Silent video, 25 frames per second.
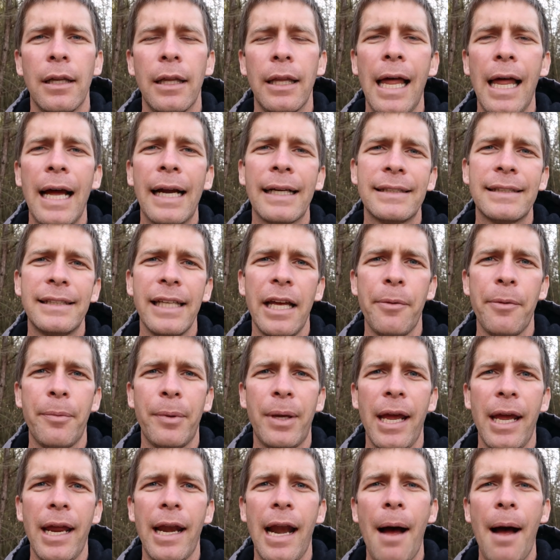Like I said
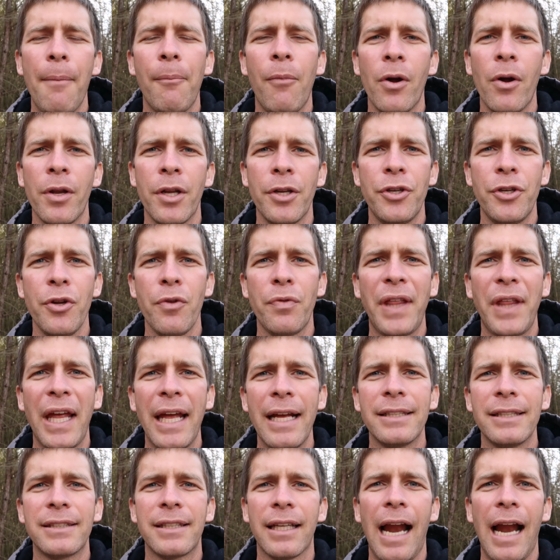again, I'm wanting to do
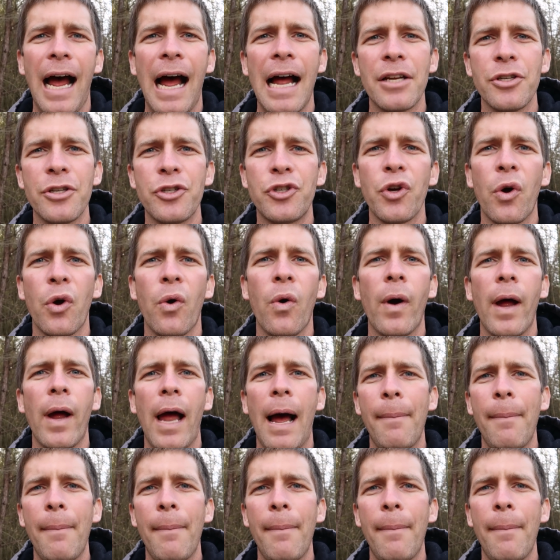things that I enjoy.